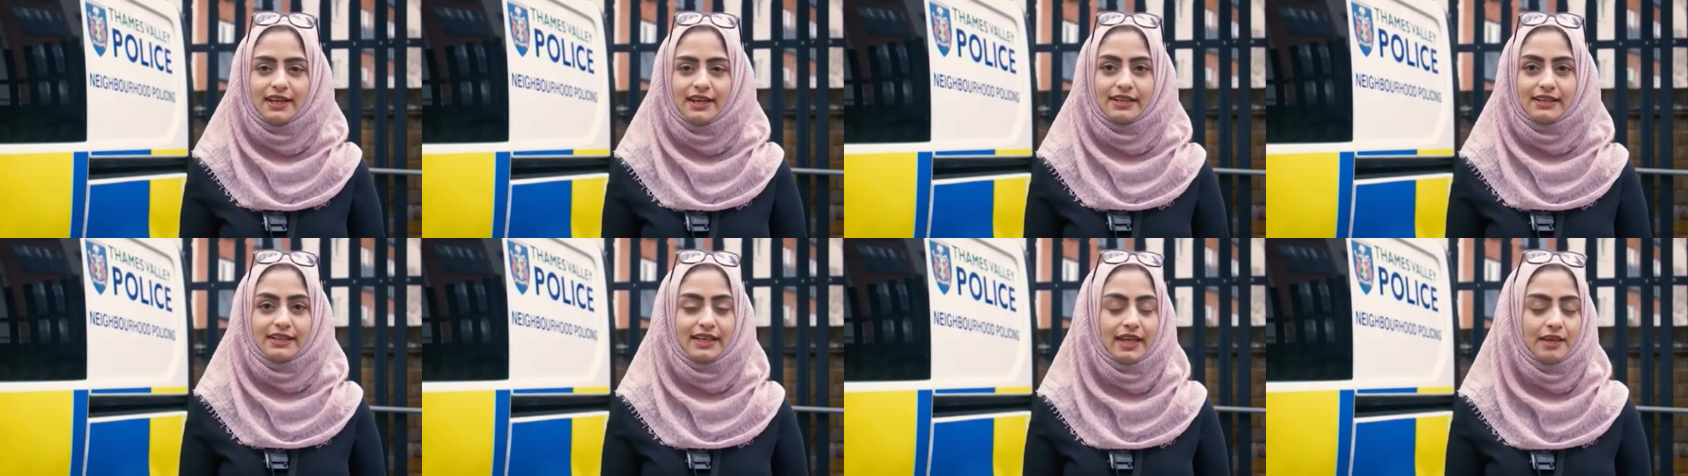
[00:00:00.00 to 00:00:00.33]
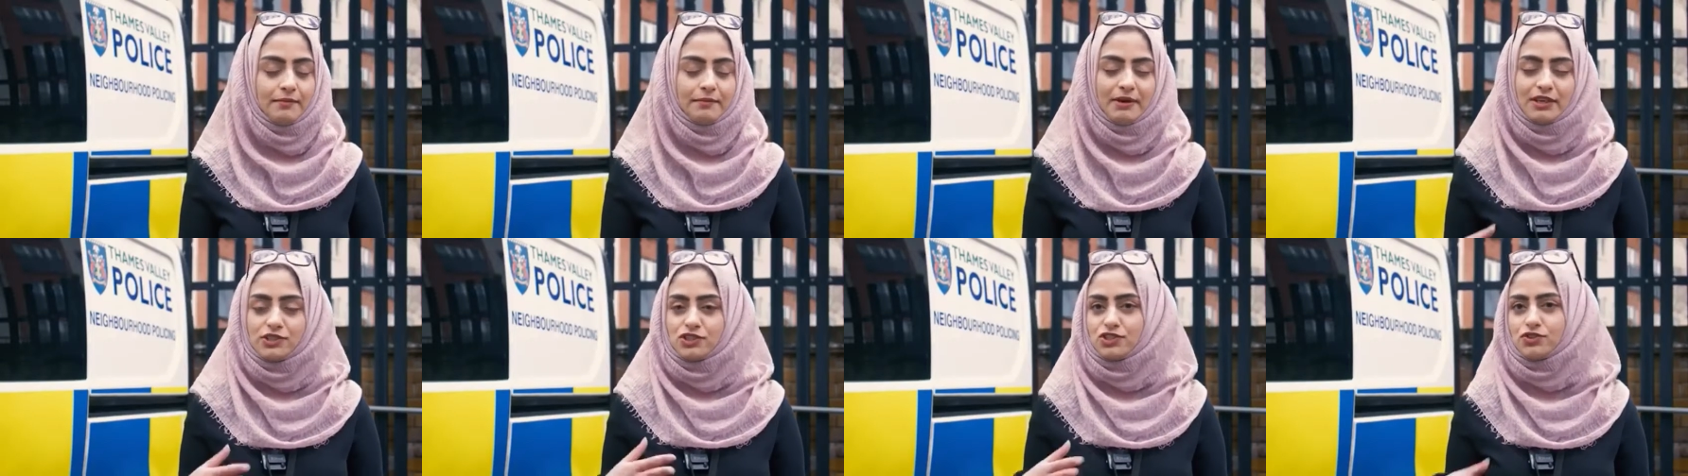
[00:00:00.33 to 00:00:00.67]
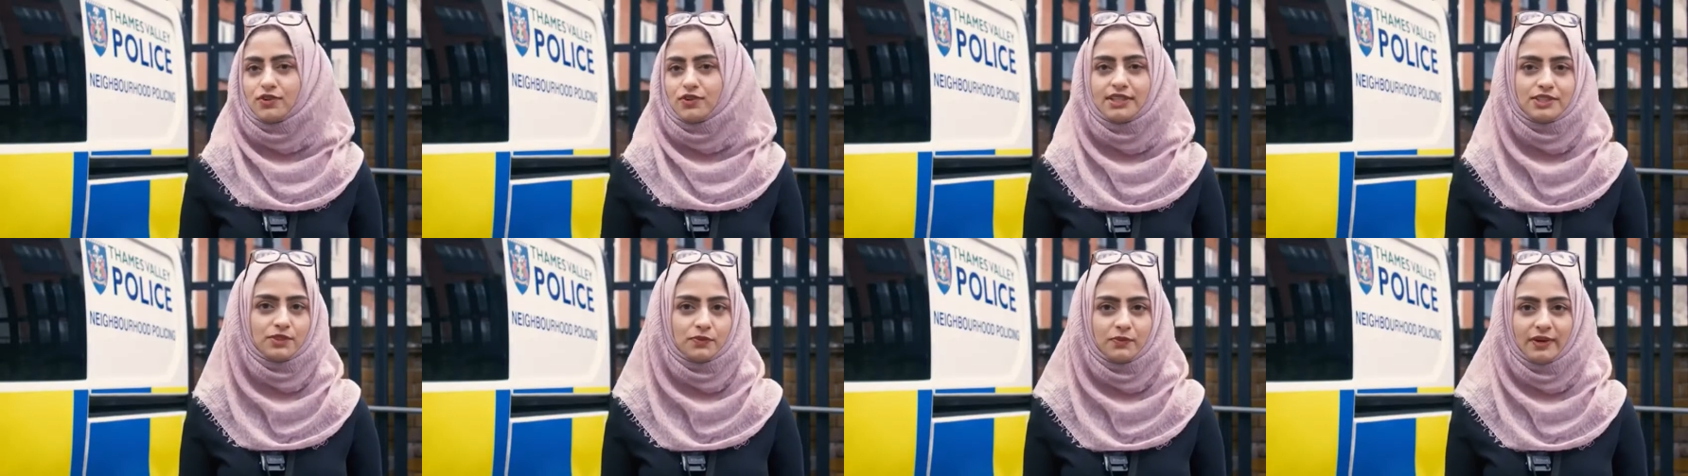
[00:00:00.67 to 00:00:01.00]
and came out
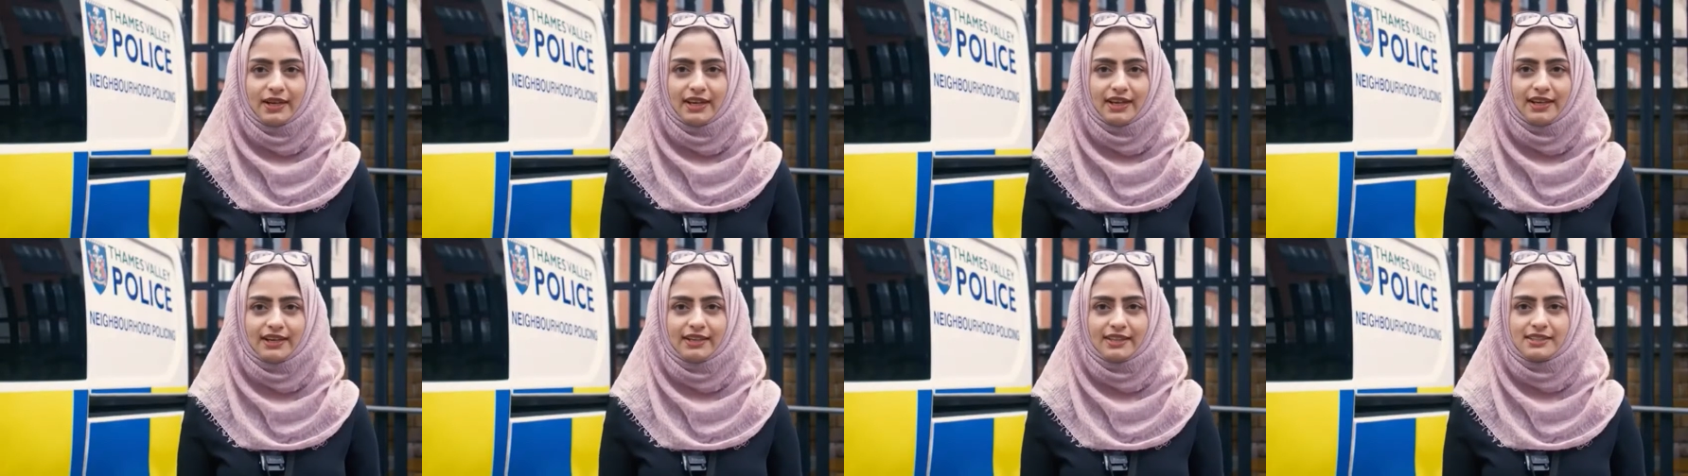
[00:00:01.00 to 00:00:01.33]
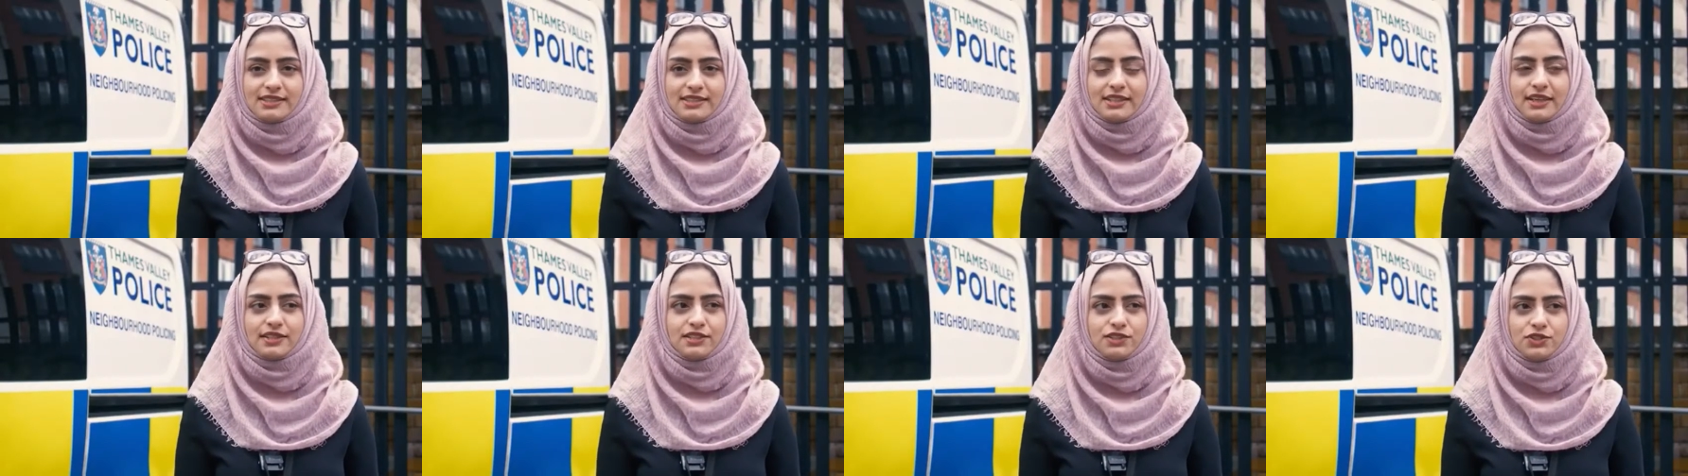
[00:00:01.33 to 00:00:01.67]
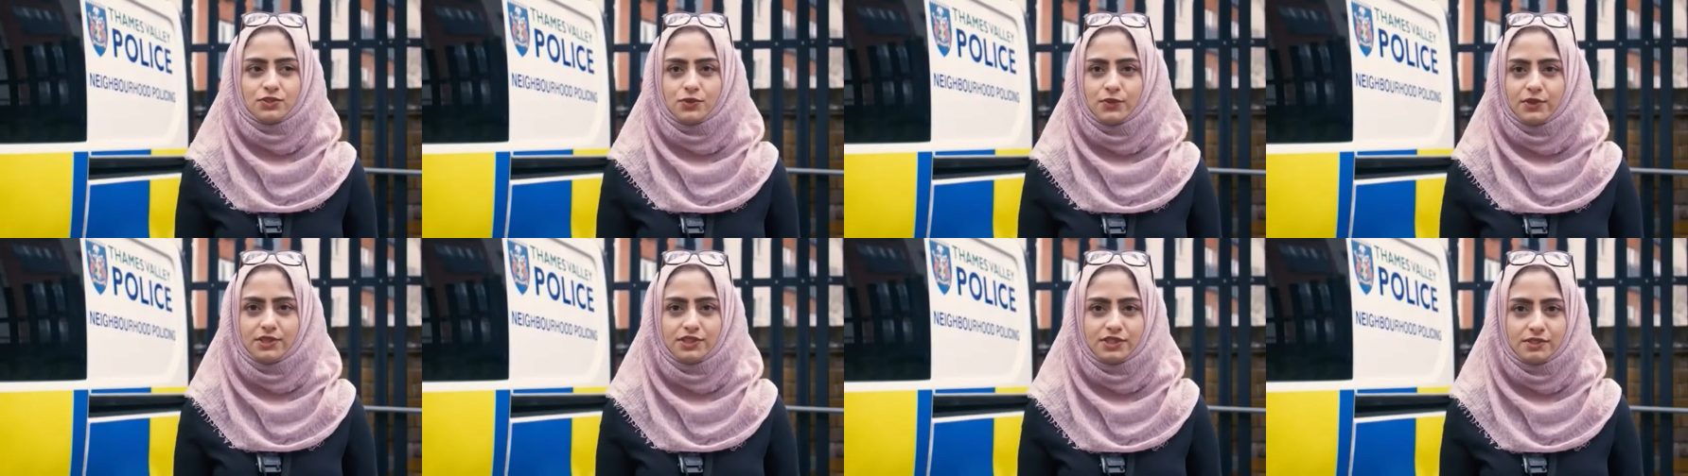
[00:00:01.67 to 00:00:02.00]
straight away and started
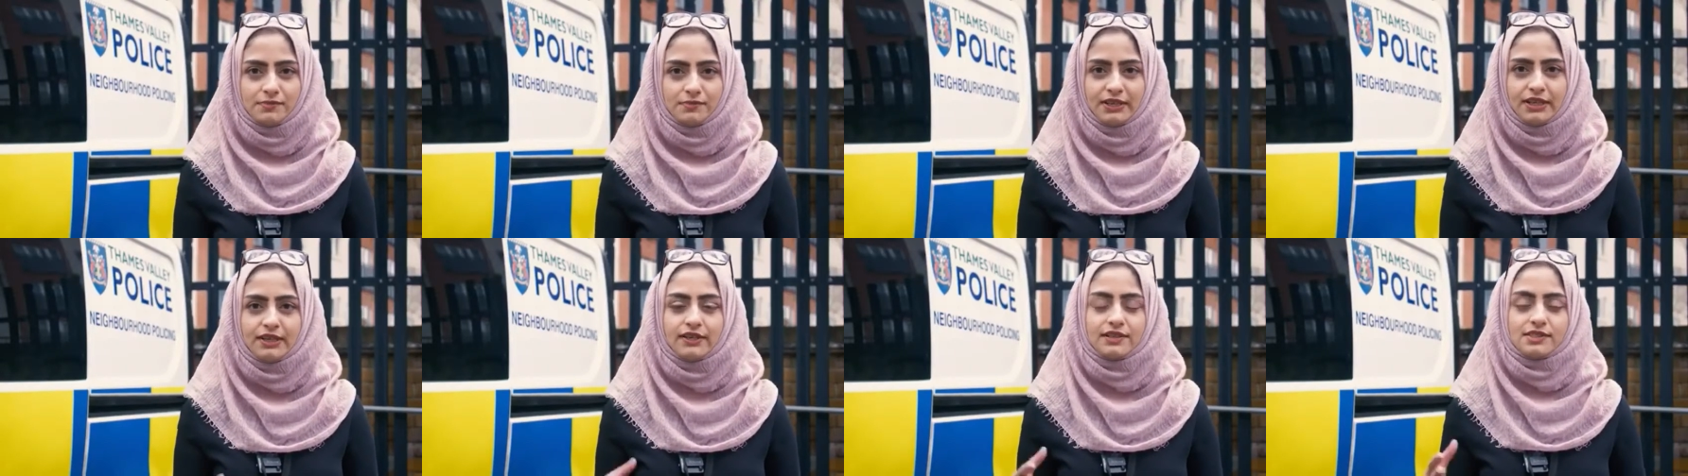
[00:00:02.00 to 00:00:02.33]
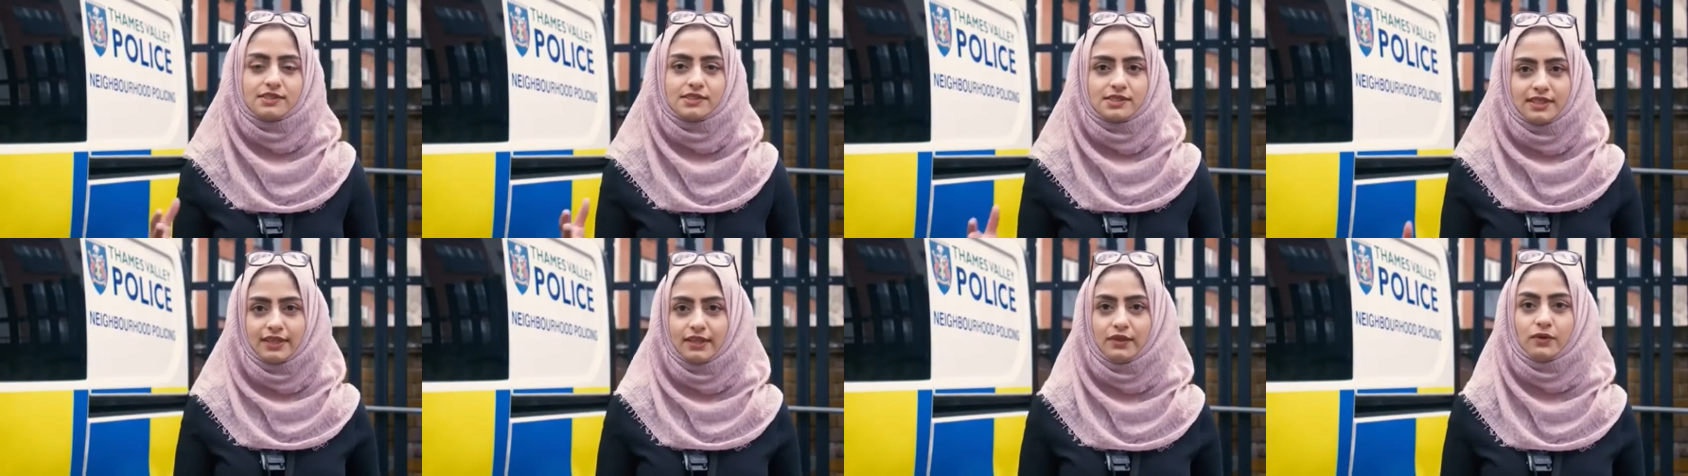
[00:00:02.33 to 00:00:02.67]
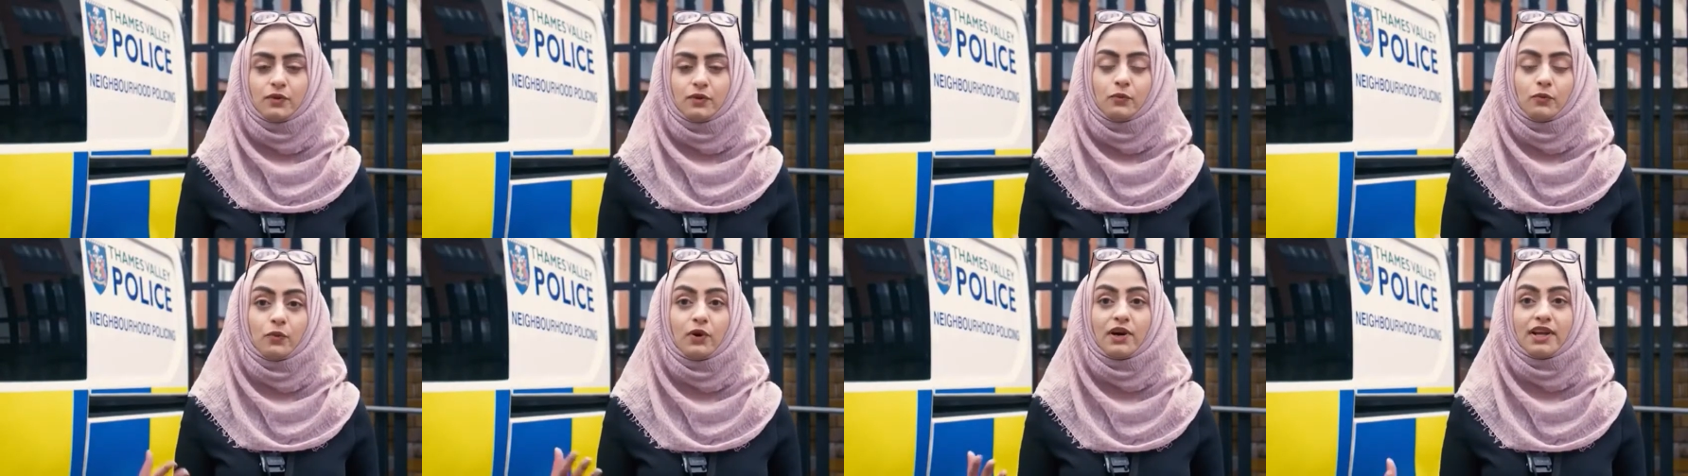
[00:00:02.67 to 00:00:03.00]
talking to me and asking
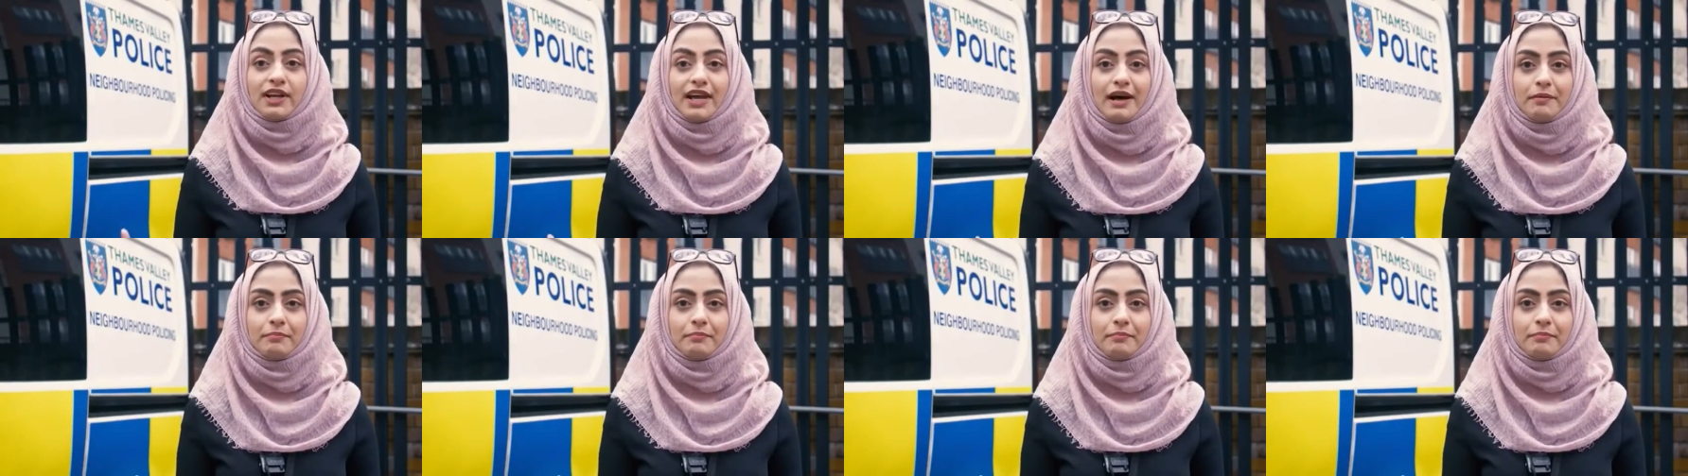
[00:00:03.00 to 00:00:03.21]
what had